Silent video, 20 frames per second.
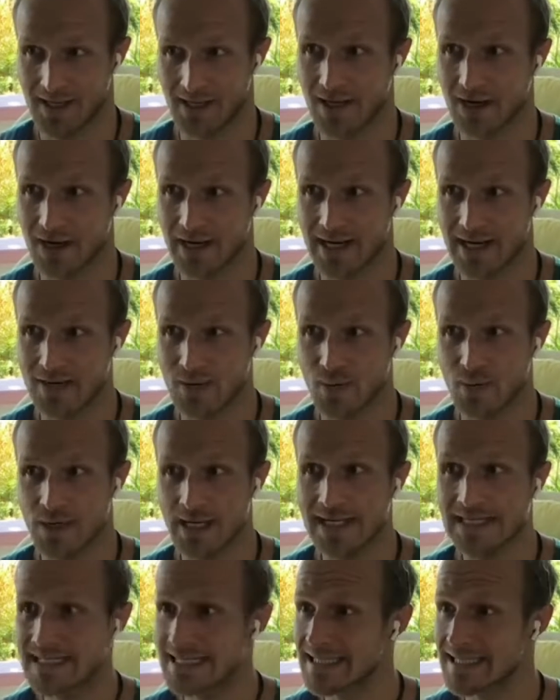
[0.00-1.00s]
All right,
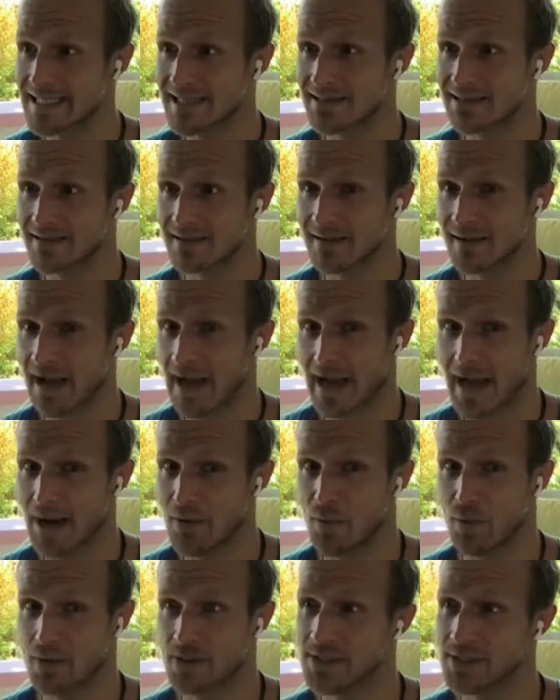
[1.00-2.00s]
I
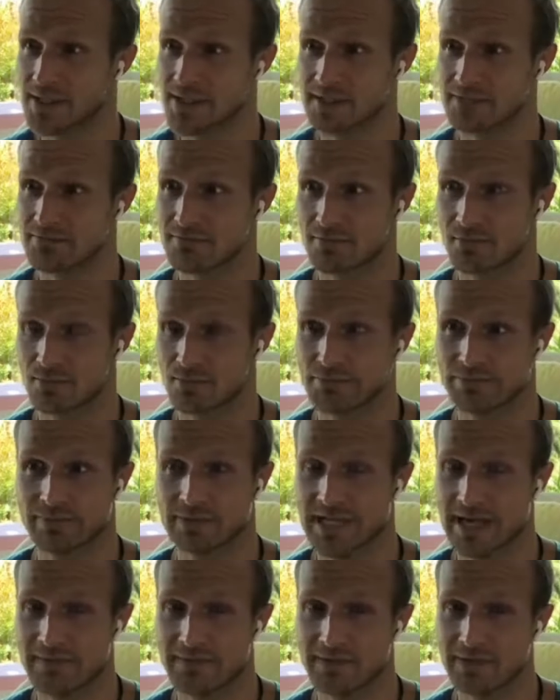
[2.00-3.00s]
was
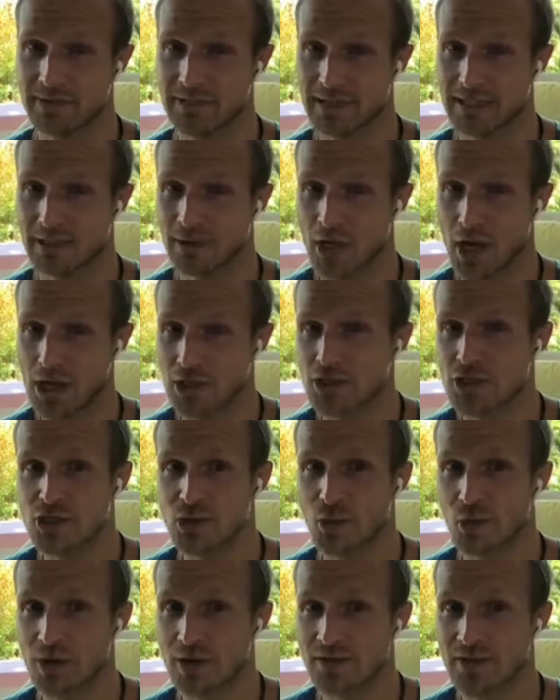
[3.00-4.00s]
definitely not
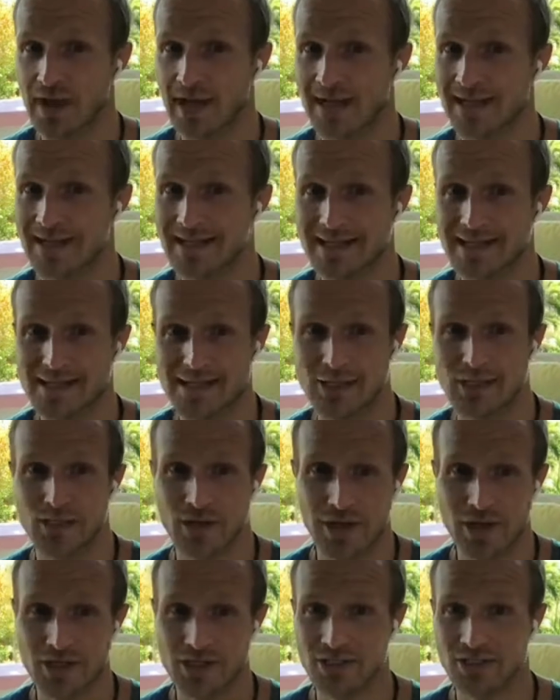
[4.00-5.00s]
sure that this
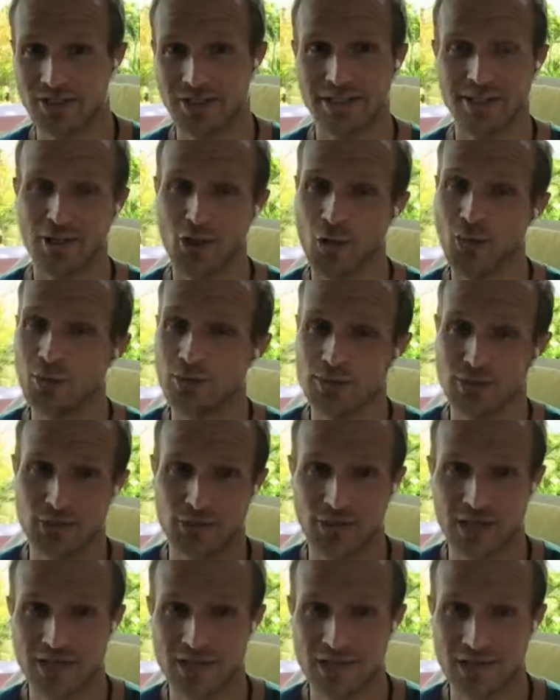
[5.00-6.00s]
situation, the global
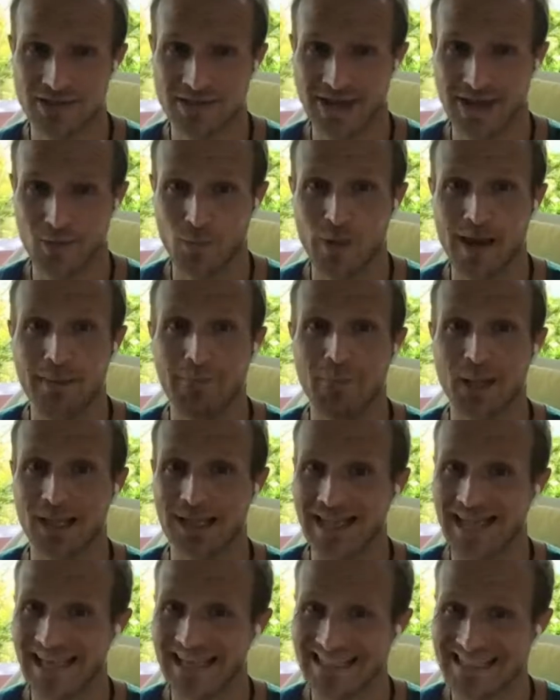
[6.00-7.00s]
situation that we have
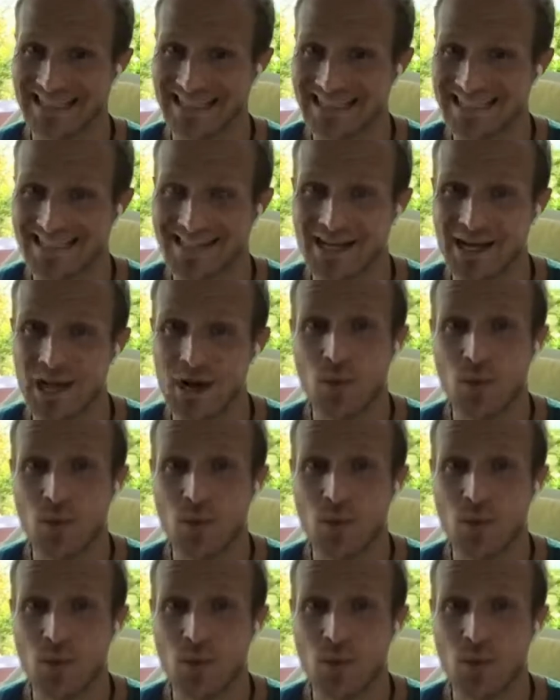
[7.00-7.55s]
planted